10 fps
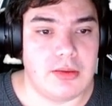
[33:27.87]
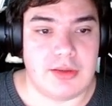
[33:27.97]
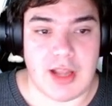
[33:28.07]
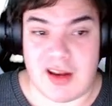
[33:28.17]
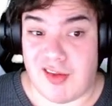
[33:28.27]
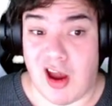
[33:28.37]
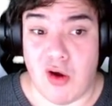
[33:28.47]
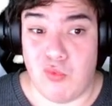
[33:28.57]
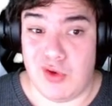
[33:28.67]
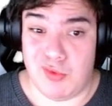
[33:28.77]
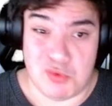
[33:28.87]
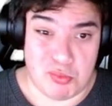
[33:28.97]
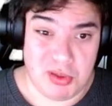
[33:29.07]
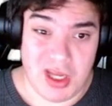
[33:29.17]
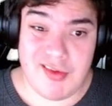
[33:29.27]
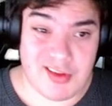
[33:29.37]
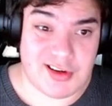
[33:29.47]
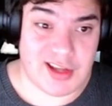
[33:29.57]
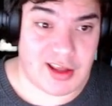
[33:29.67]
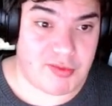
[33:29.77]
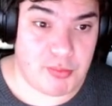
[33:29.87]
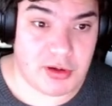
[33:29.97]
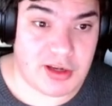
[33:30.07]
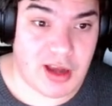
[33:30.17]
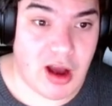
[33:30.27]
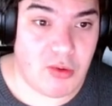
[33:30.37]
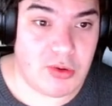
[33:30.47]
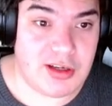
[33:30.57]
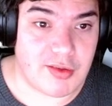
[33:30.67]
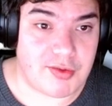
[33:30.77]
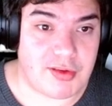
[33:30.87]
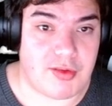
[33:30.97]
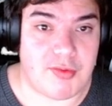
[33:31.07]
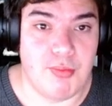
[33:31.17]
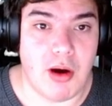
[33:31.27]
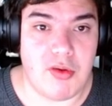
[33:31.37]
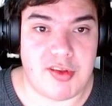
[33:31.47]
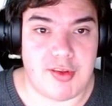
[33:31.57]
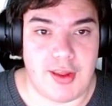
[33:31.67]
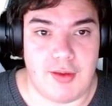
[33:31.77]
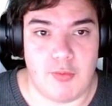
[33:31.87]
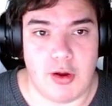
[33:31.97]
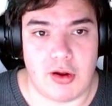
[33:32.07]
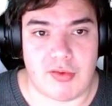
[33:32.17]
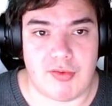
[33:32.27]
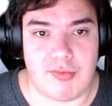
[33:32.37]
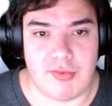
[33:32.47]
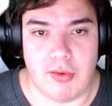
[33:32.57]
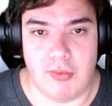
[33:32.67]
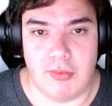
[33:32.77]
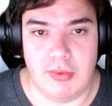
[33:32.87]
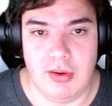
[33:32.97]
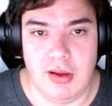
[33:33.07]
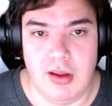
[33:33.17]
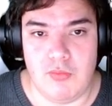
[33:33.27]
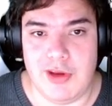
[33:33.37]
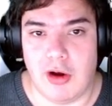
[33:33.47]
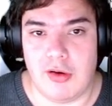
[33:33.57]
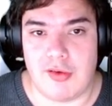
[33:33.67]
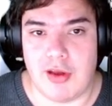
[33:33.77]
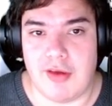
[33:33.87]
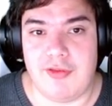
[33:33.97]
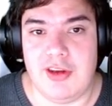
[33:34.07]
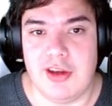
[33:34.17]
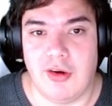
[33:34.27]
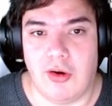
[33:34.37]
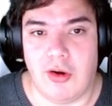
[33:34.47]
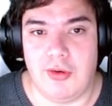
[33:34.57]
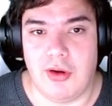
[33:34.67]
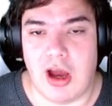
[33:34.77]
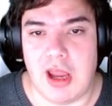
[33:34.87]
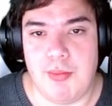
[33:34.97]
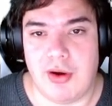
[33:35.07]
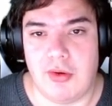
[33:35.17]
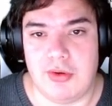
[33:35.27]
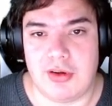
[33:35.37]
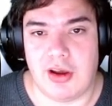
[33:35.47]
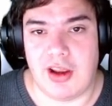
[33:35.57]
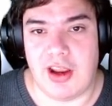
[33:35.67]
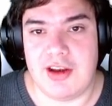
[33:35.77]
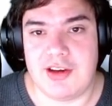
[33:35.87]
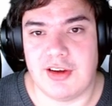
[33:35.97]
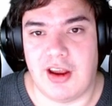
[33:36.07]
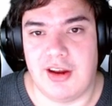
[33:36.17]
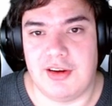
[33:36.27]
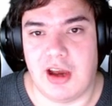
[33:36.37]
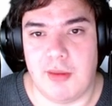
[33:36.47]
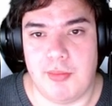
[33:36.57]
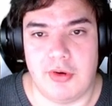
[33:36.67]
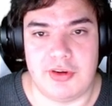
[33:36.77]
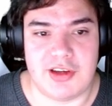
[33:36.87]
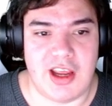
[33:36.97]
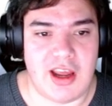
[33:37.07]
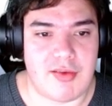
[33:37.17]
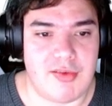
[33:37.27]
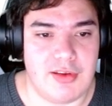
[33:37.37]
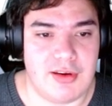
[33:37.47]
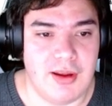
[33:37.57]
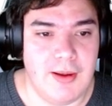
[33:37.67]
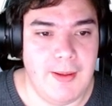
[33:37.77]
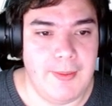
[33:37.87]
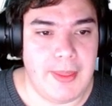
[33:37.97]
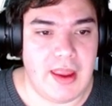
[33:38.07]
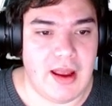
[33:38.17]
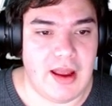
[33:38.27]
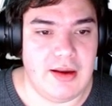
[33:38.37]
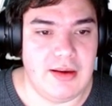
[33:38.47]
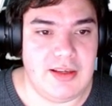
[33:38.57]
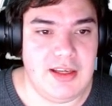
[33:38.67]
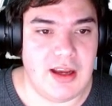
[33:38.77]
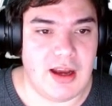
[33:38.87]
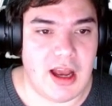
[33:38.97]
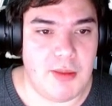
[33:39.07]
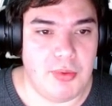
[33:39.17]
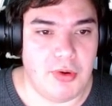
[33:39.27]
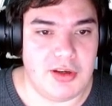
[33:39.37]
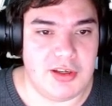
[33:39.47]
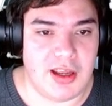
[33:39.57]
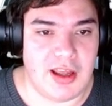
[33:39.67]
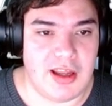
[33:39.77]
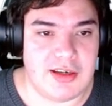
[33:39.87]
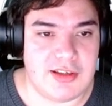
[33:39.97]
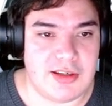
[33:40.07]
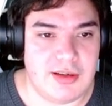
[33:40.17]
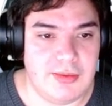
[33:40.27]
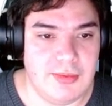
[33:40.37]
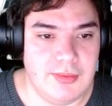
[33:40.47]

That's how we replace the text. But how does this mouse thing works? Well, we also have here on IPointer Enter and IPointer Exit. And here IPointer Enter